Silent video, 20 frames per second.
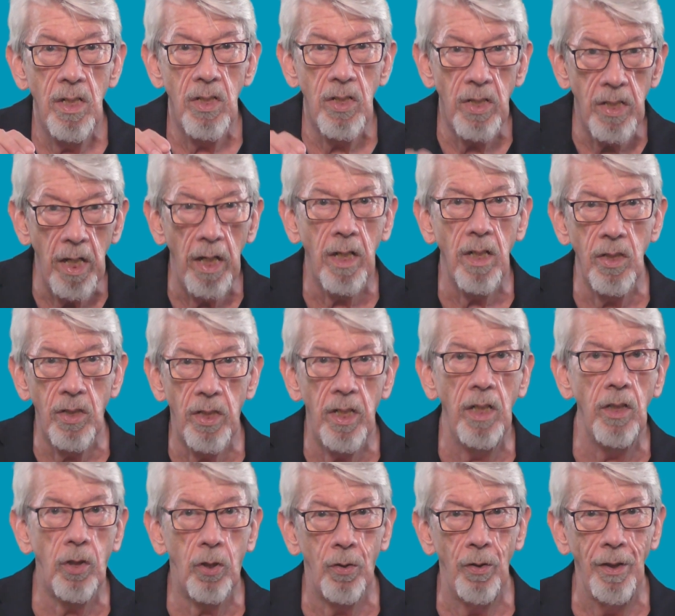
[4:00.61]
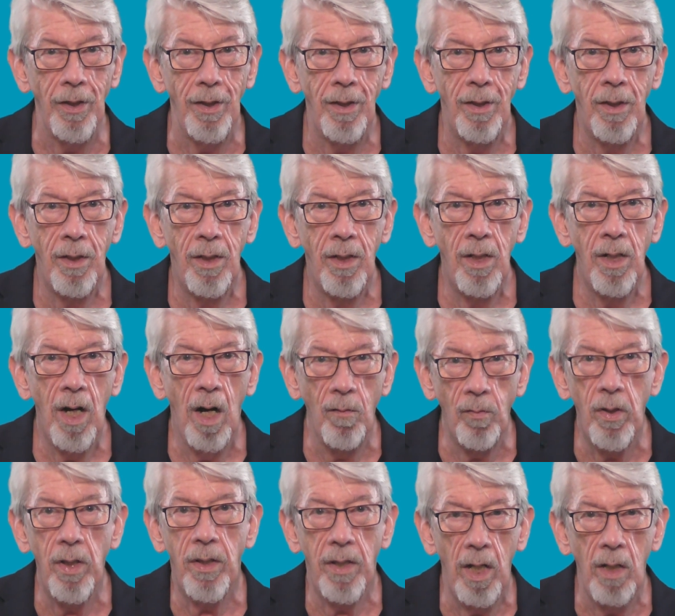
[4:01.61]
2nd century of
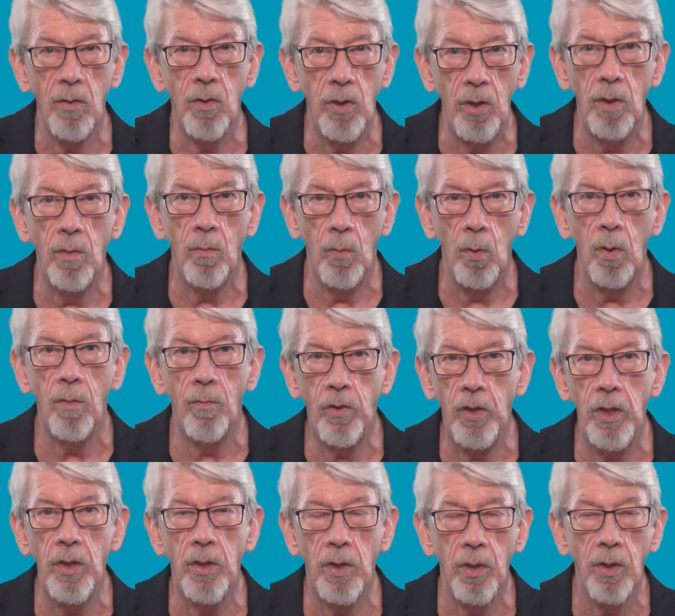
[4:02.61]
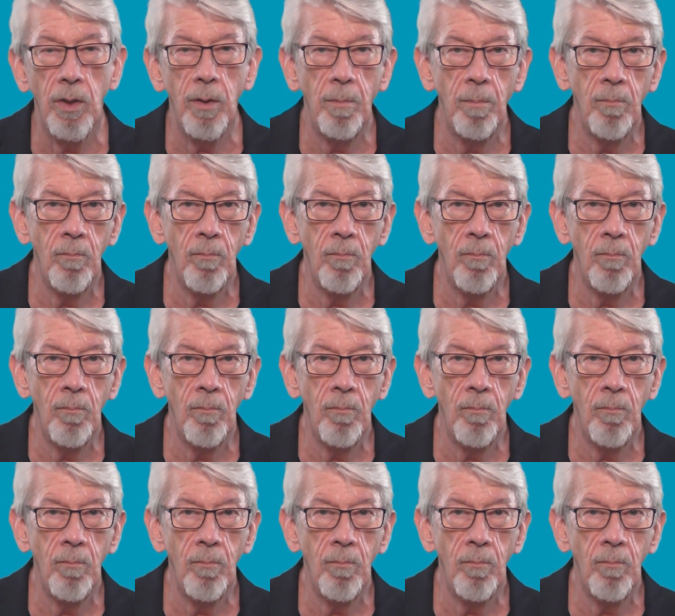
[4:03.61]
the 1,000-year rule of Jesus.